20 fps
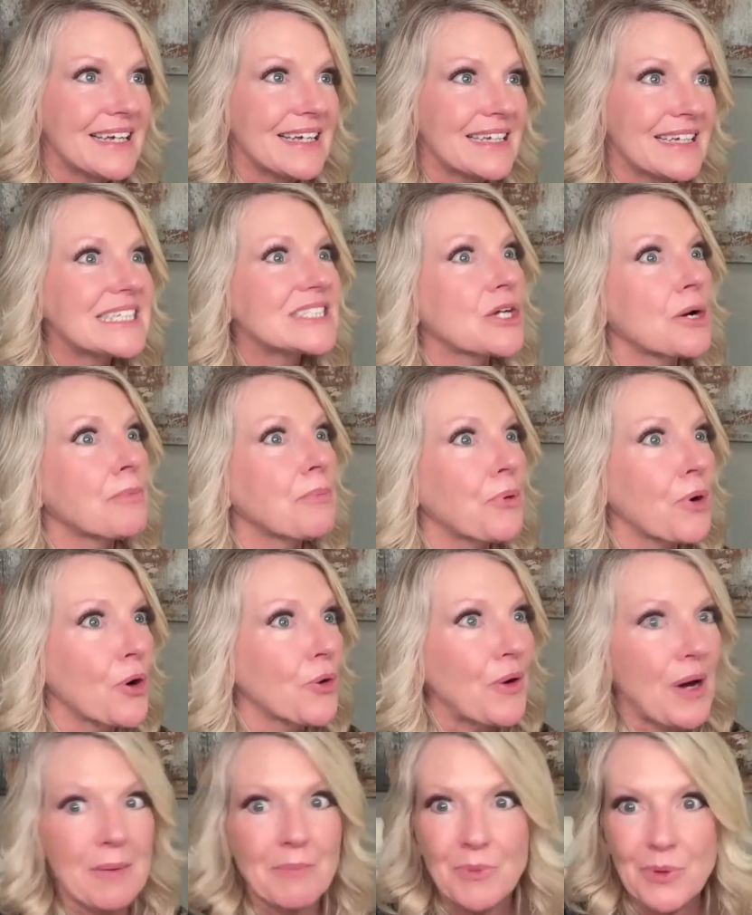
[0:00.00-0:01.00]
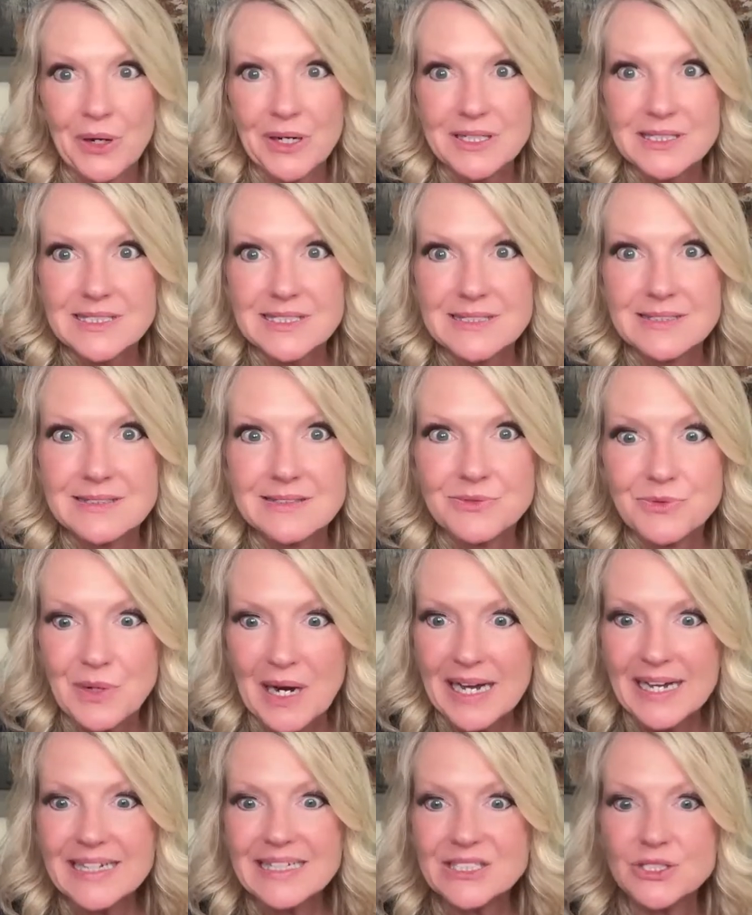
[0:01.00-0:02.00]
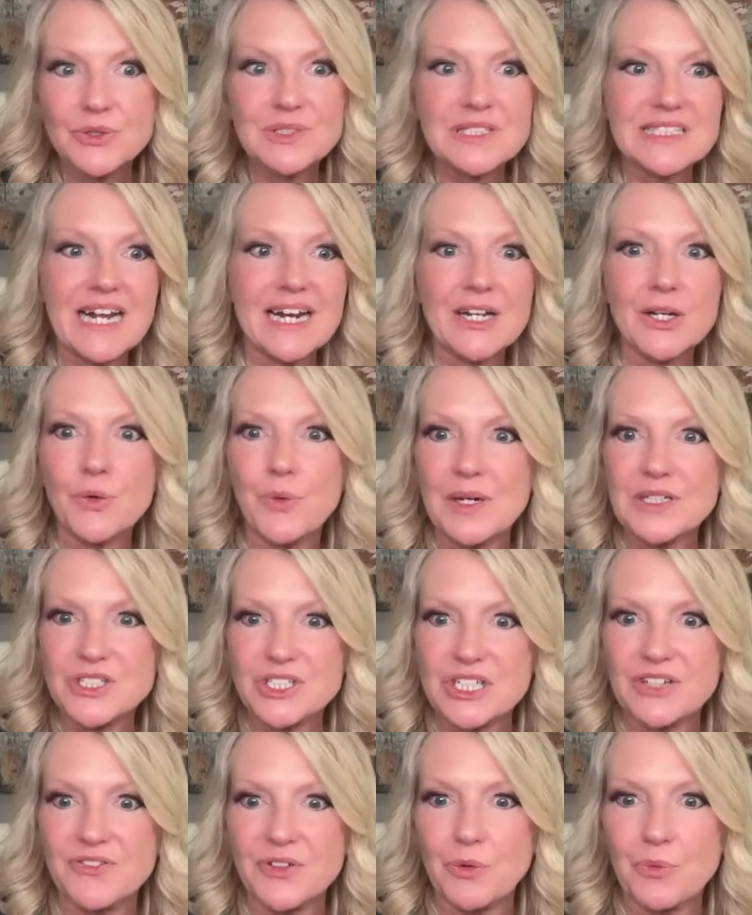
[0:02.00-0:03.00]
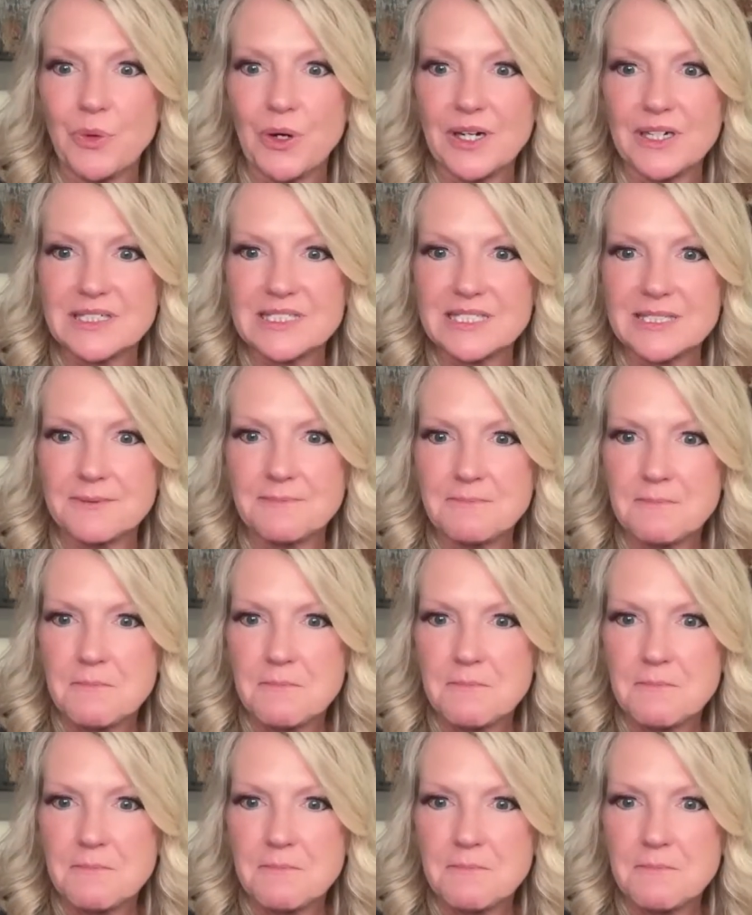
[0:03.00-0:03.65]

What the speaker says: because our program works, right? So it's not a question if it works.